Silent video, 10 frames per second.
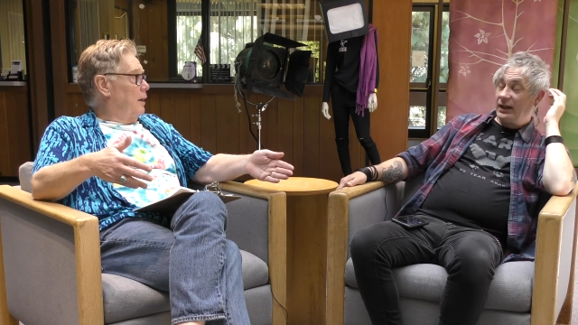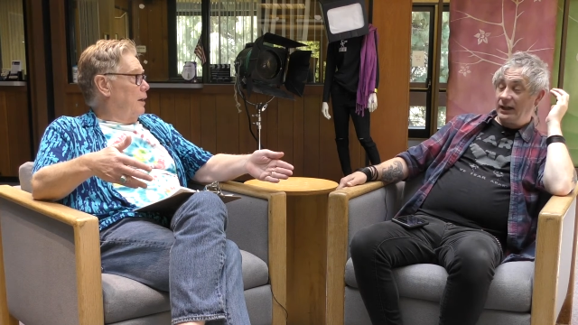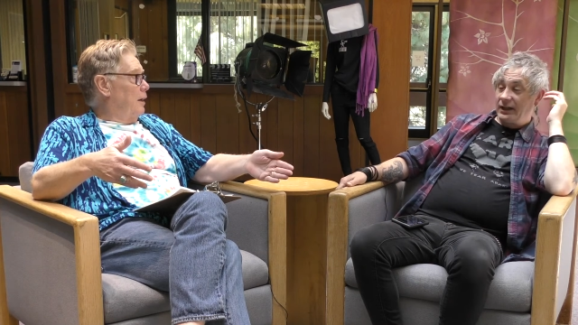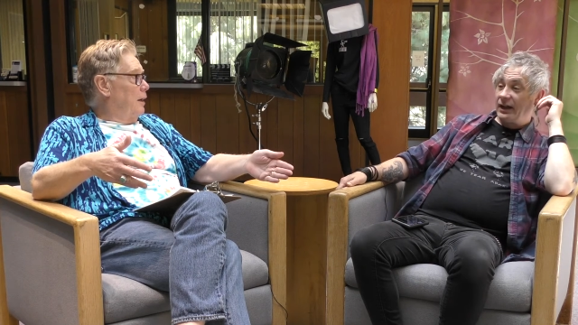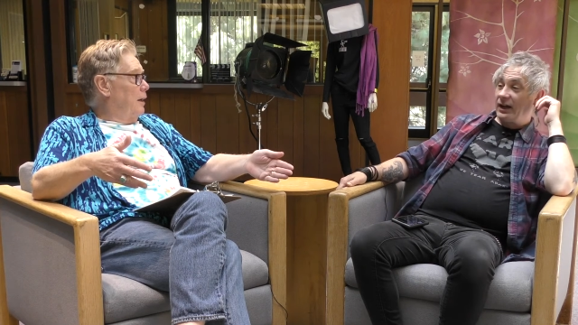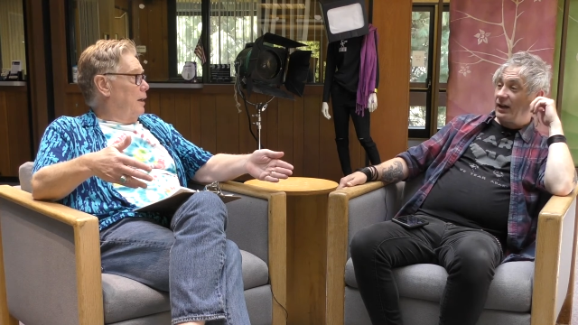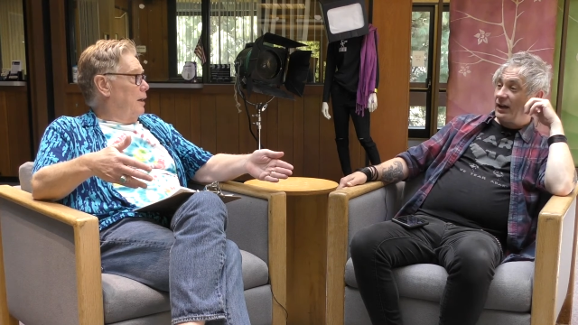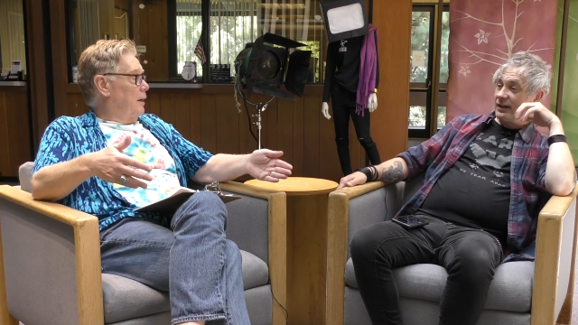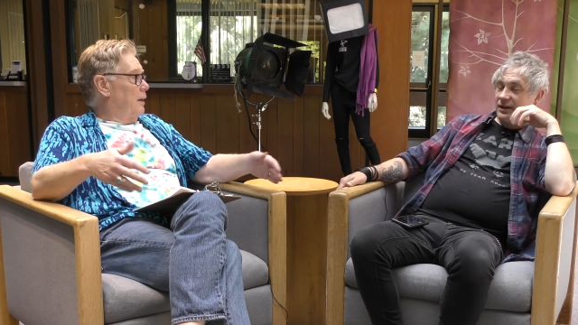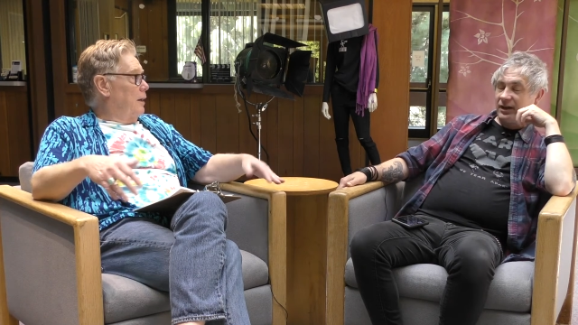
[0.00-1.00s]
Speaker 1: Yeah, I
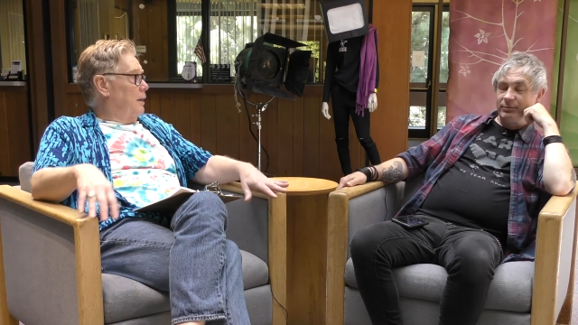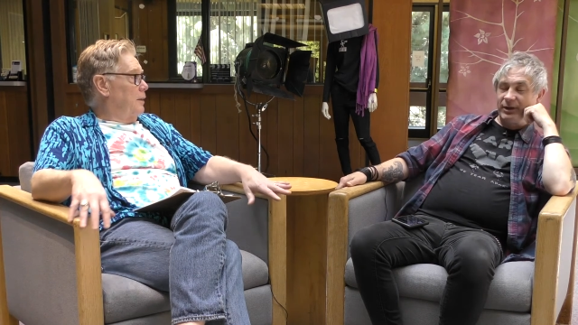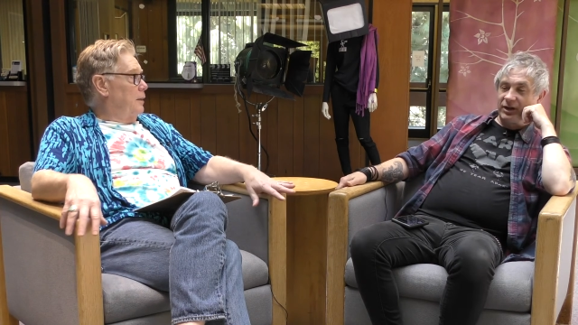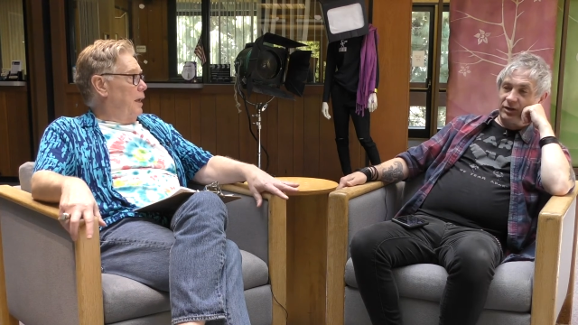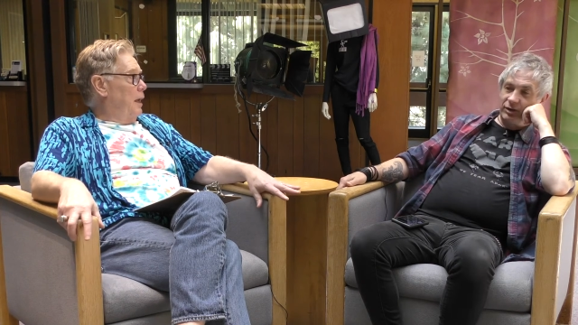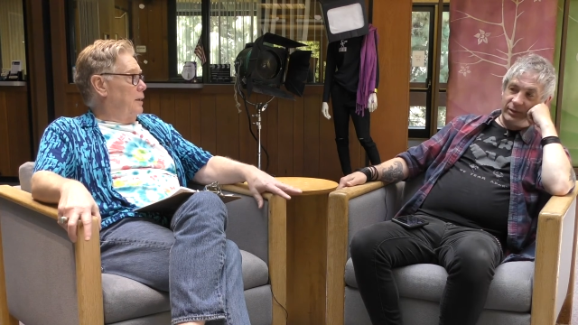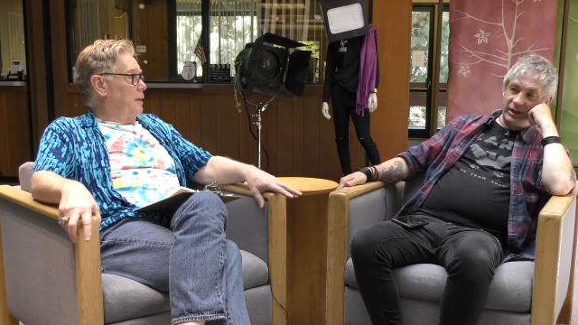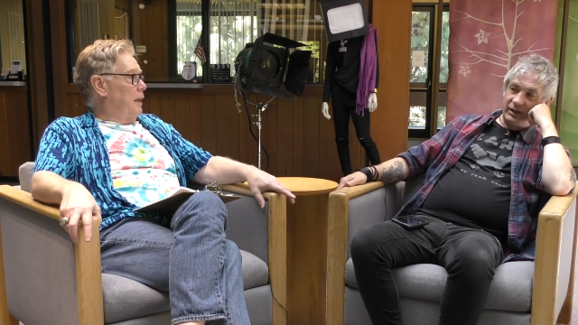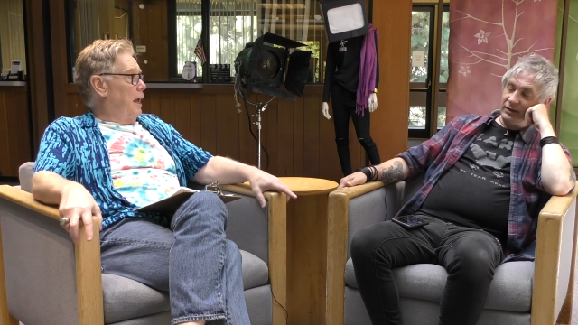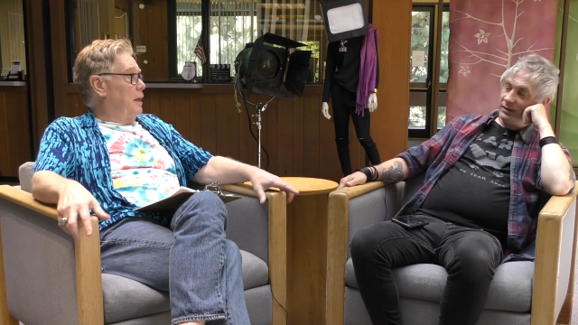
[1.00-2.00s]
thought about Herbie.
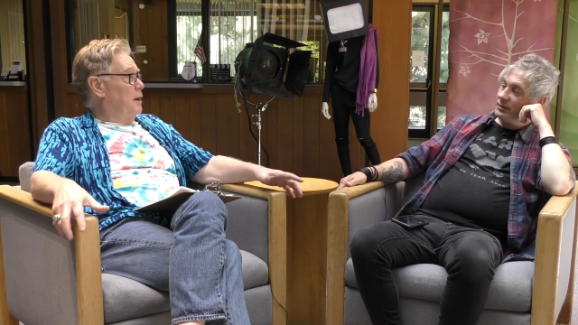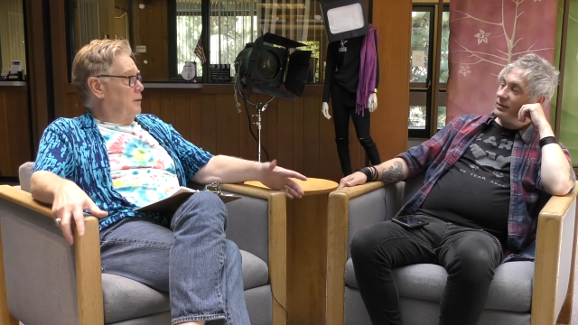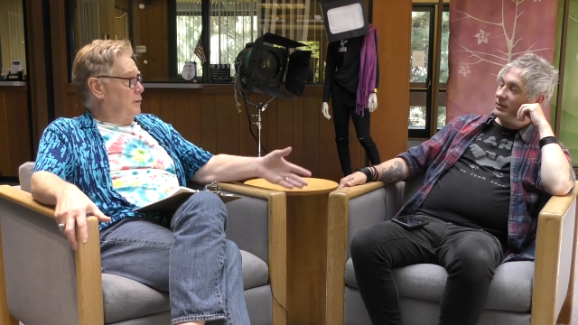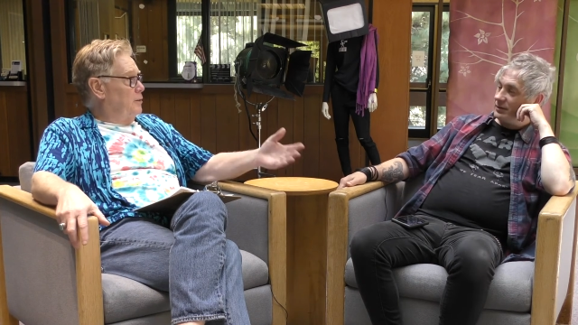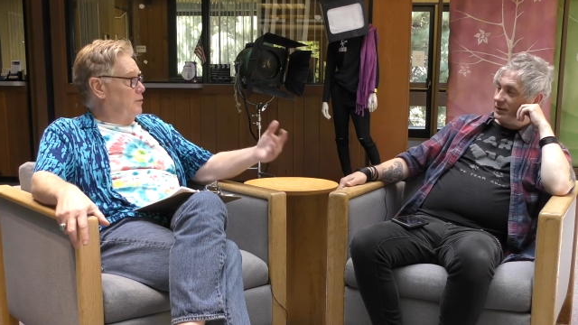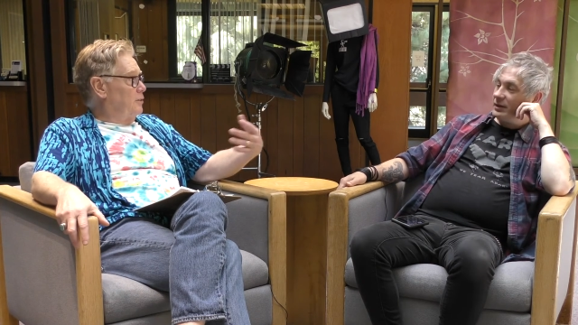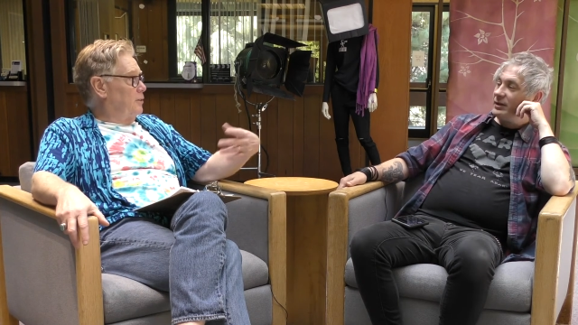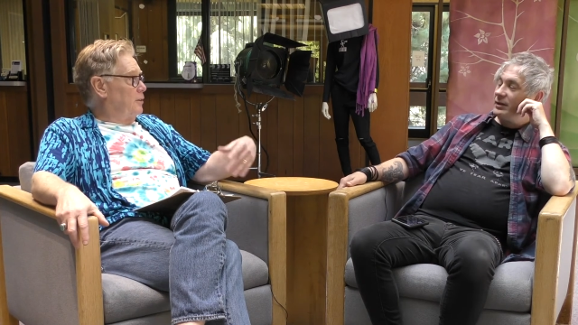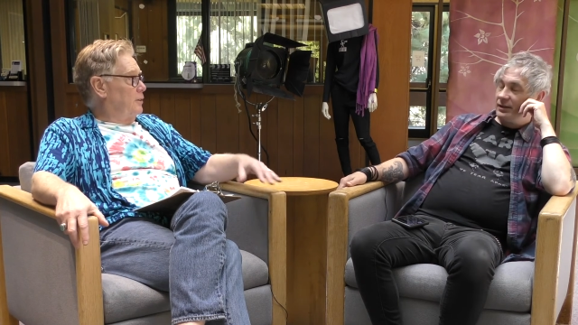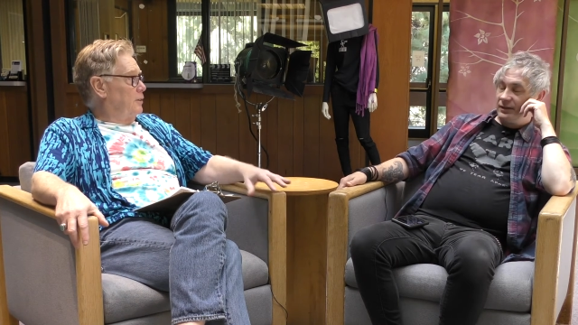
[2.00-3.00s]
Headhunters
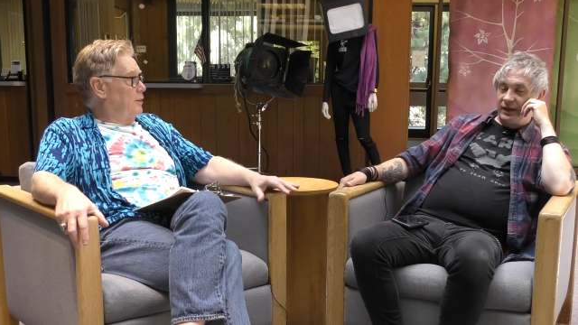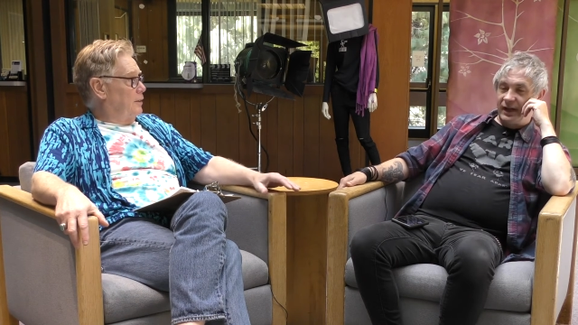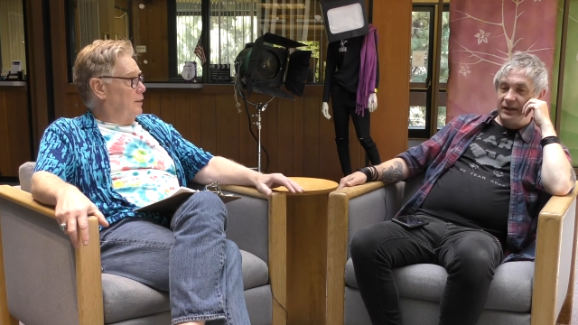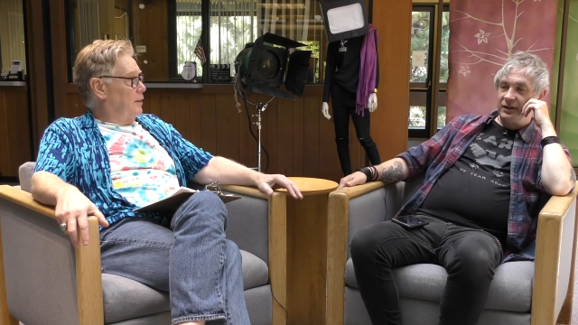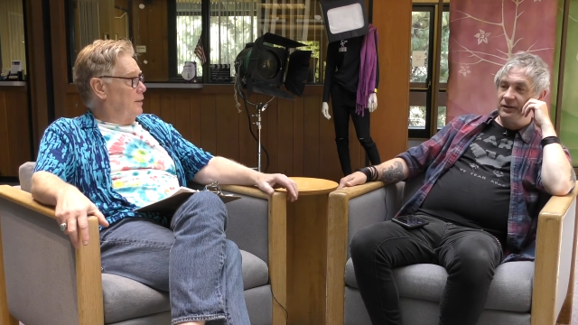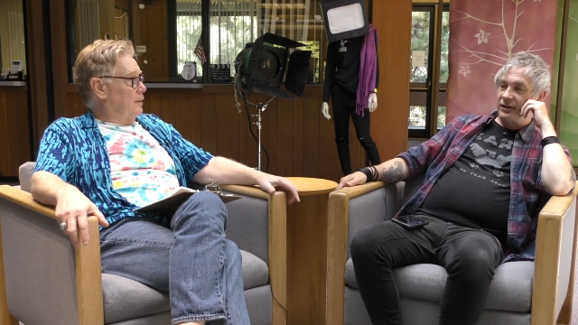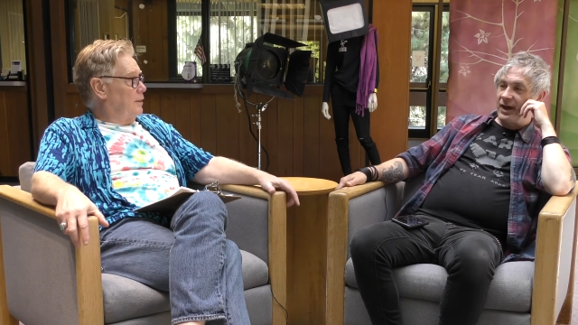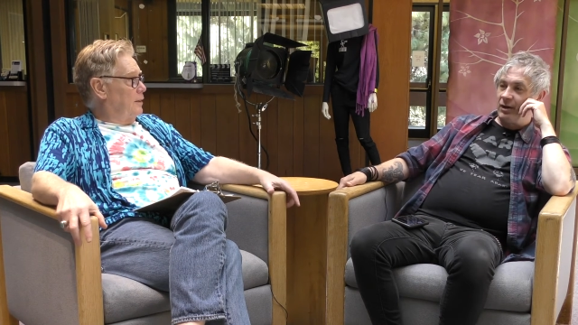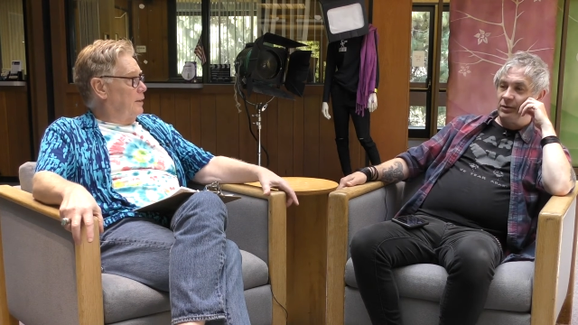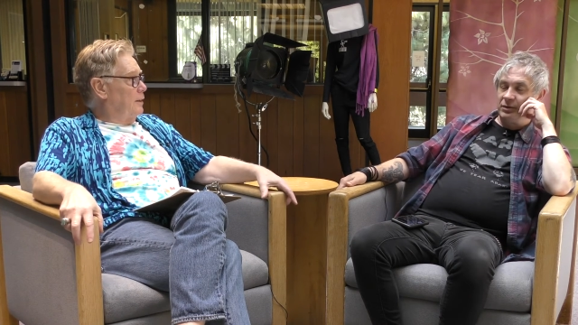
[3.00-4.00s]
the Headhunters
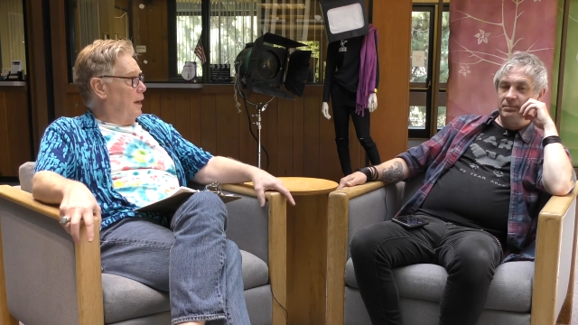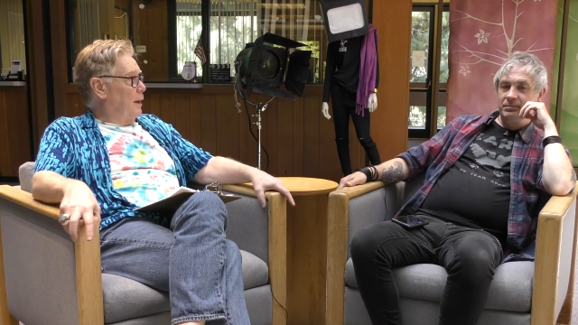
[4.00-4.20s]
album. Yeah.